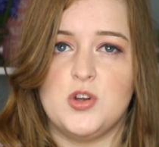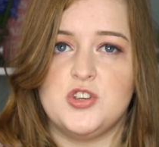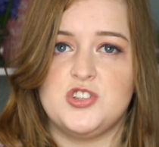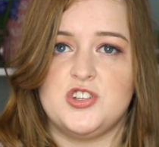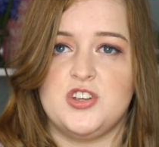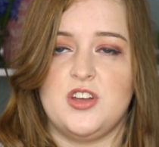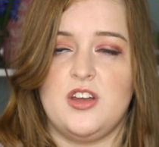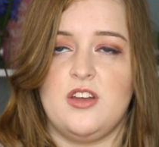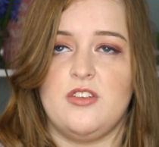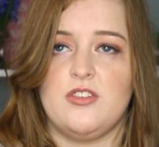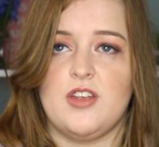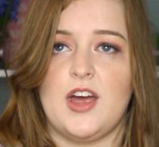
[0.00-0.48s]

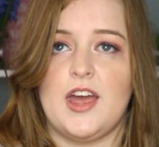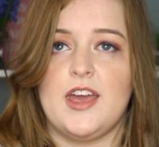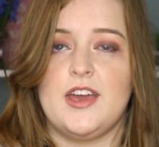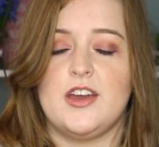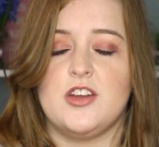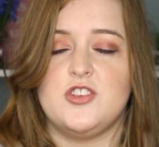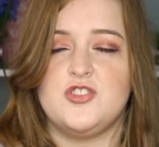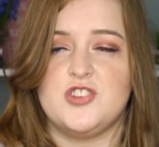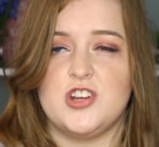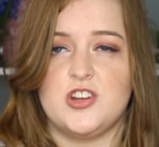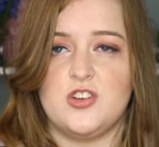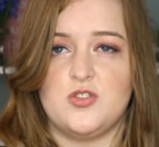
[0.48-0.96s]
which is a
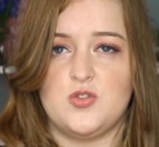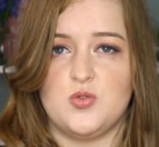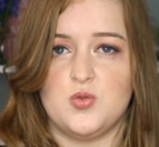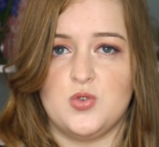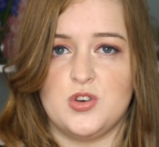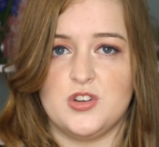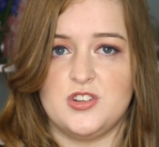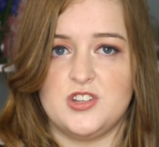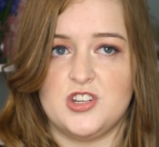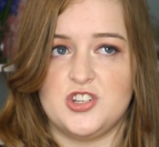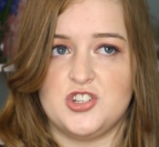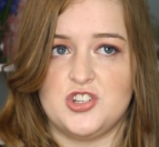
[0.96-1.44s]

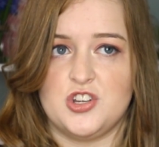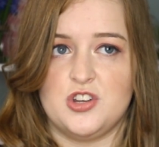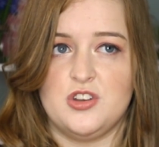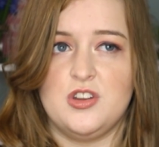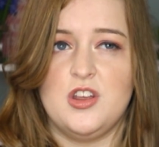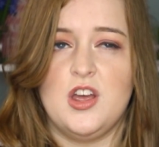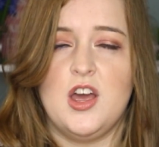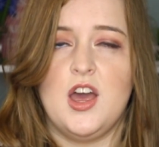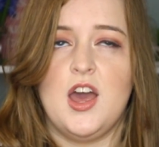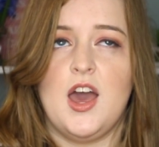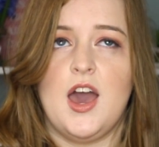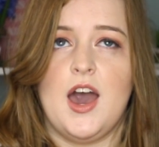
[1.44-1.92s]
congenital
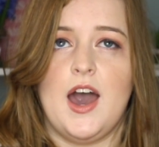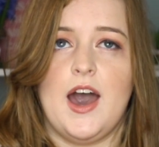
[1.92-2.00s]
condition,